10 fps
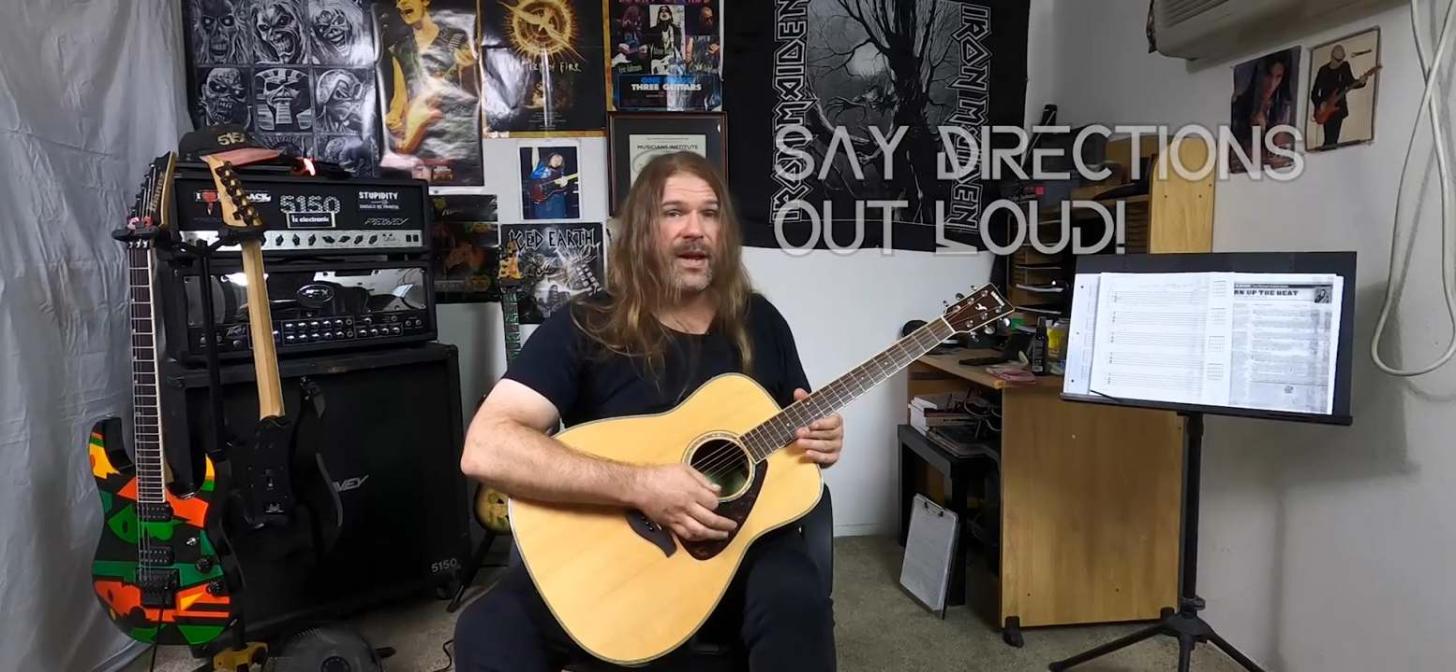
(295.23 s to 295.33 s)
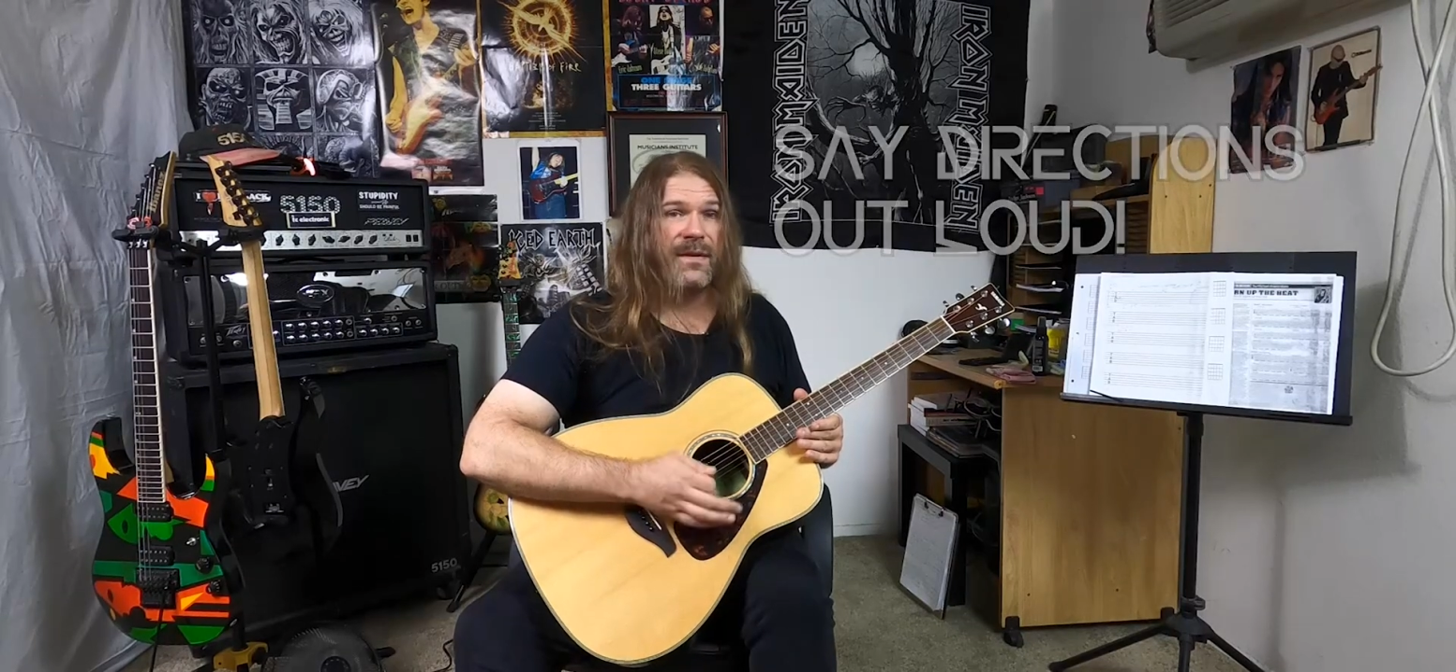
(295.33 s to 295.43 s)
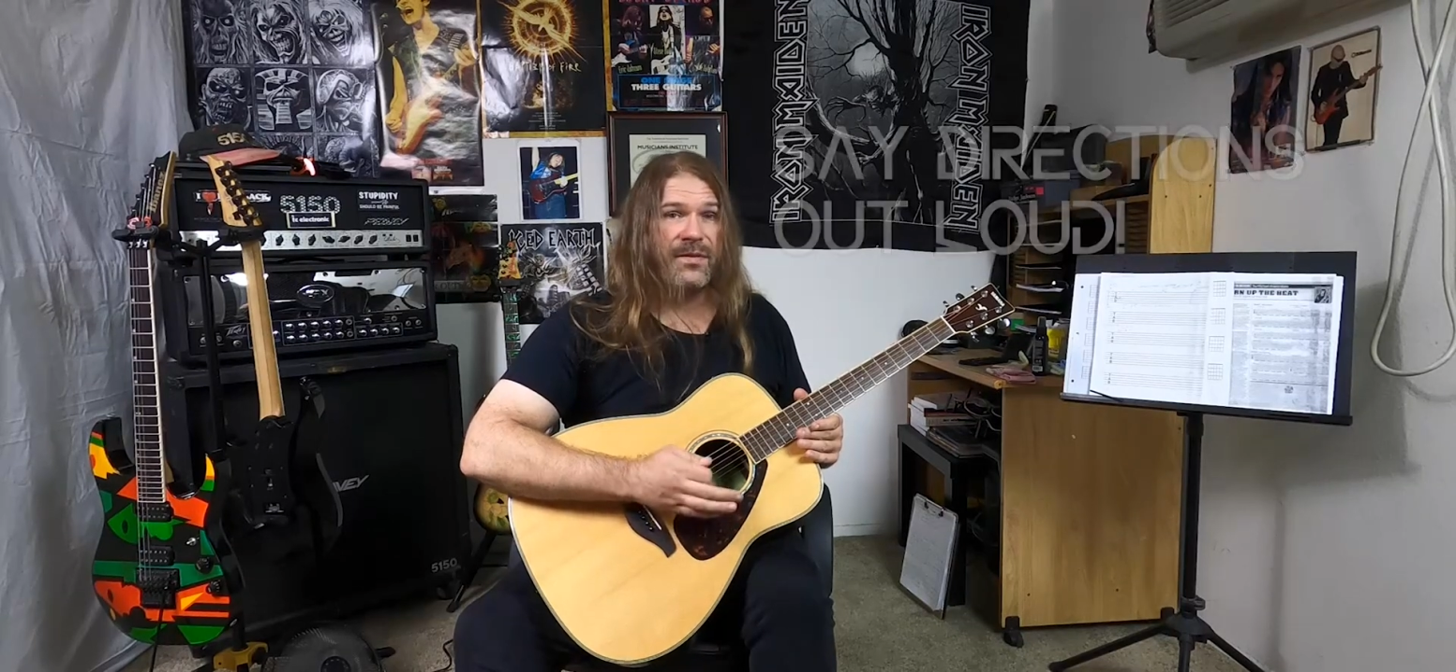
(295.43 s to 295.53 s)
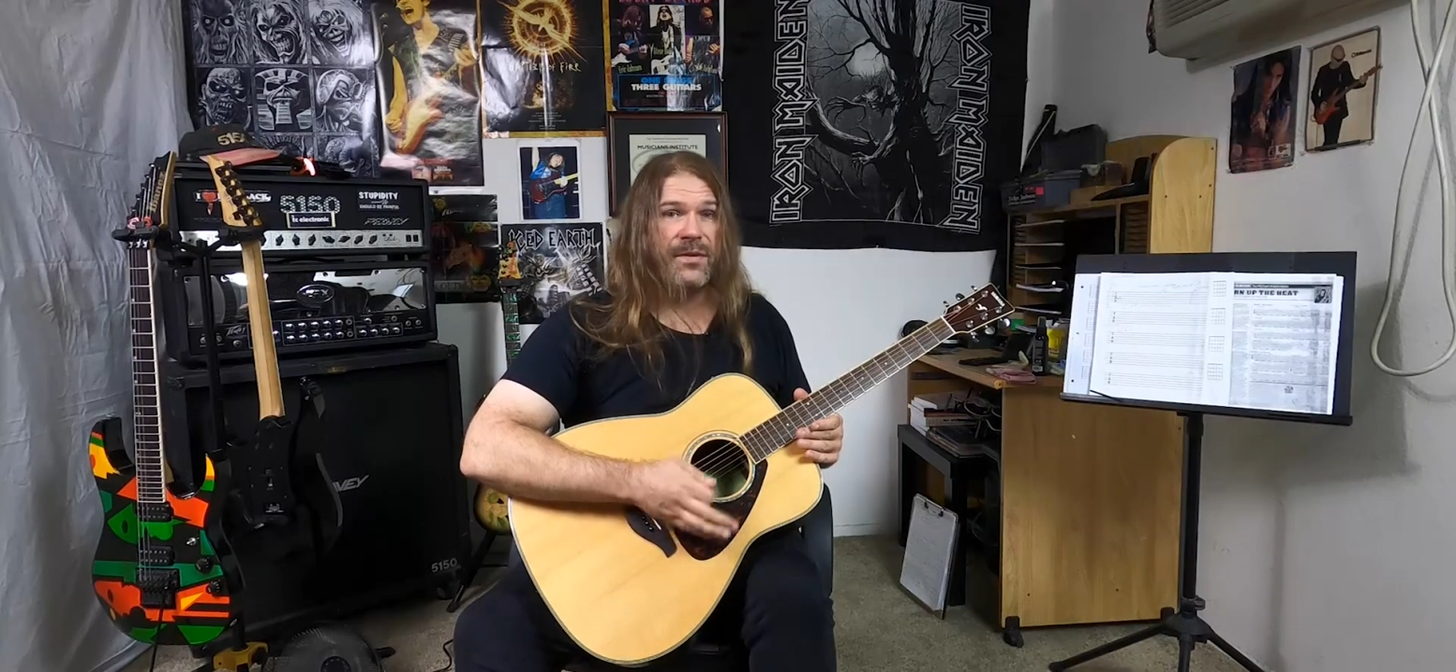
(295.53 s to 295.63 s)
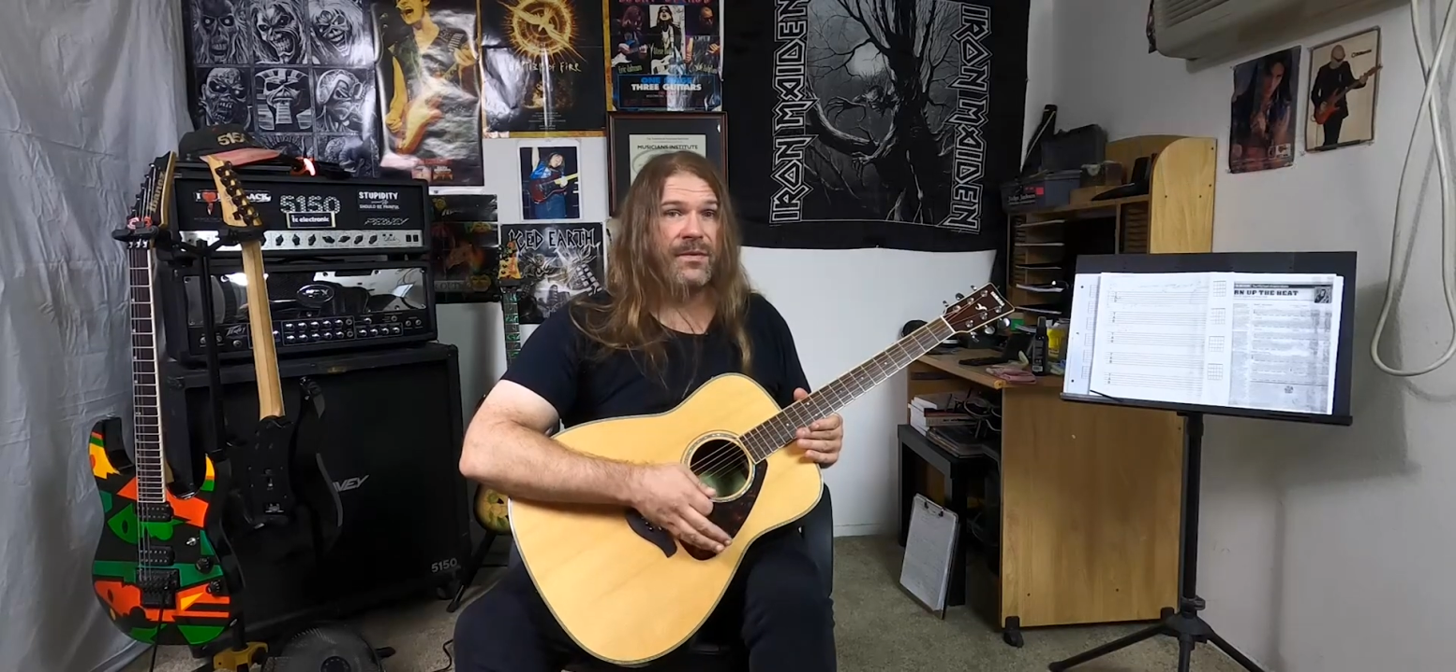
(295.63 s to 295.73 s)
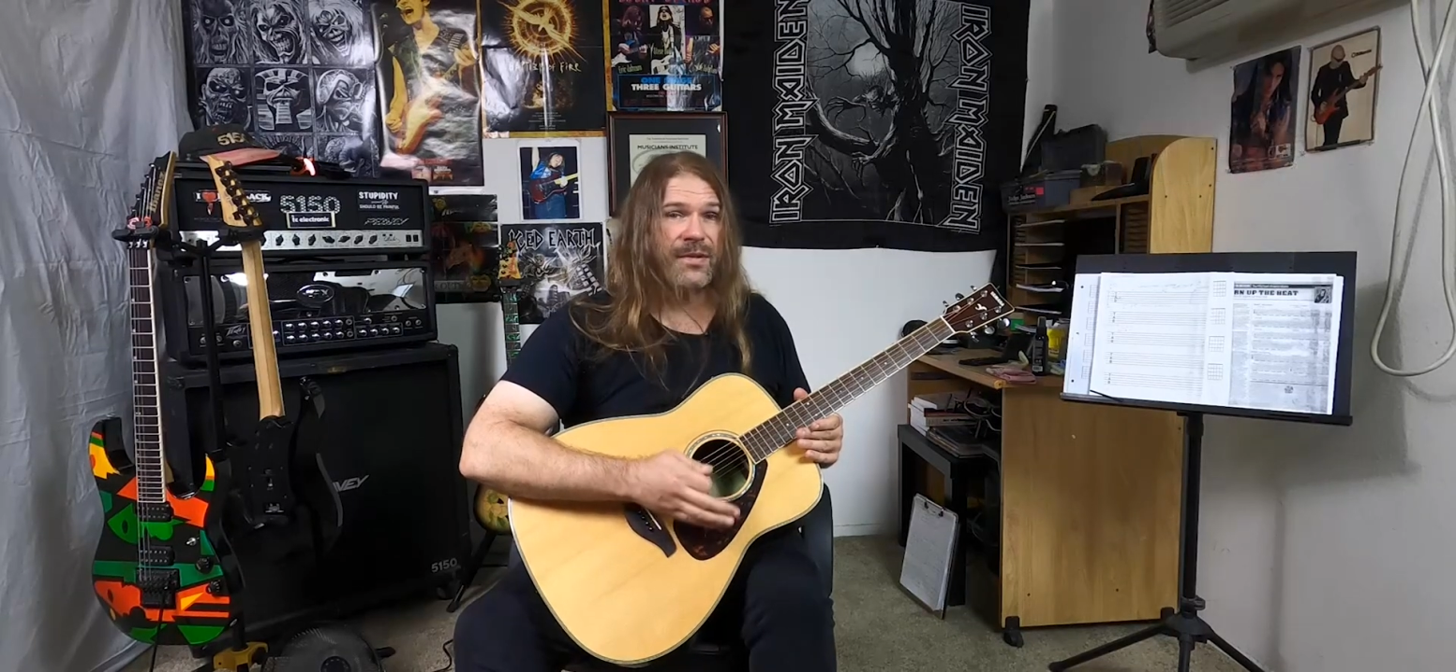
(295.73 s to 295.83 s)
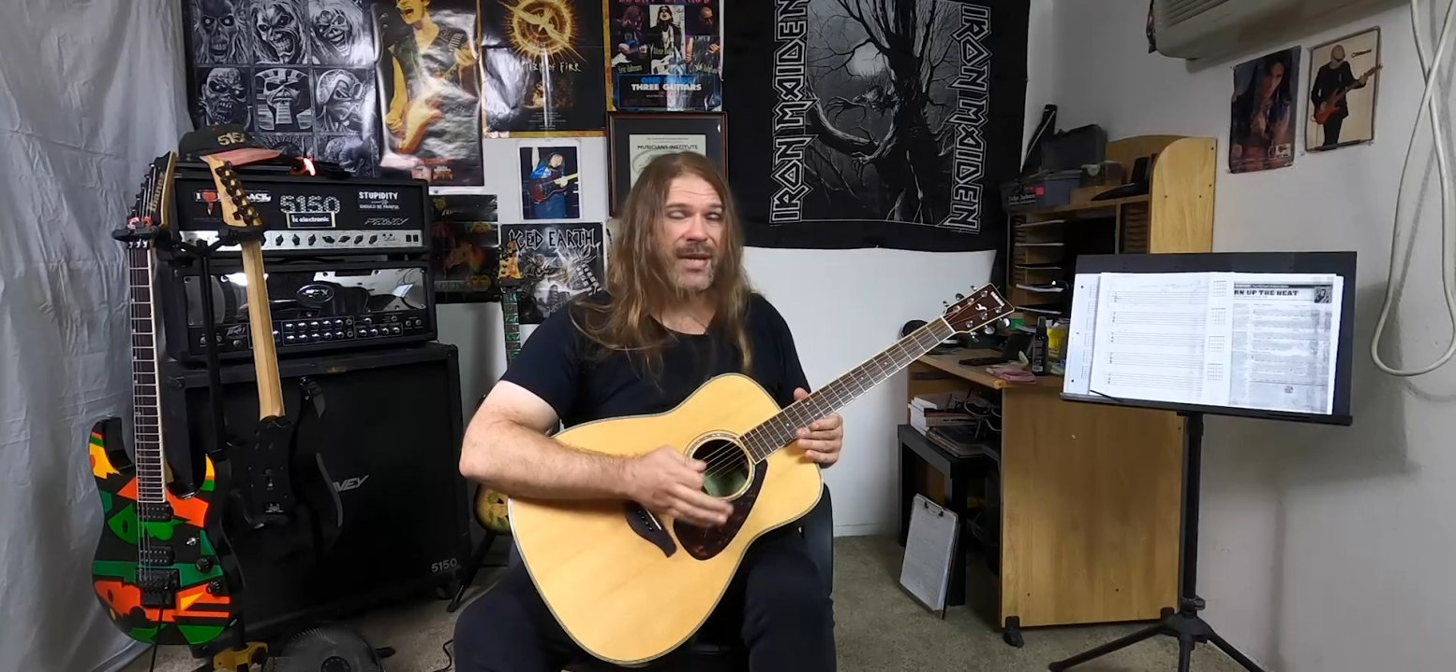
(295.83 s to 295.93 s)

have students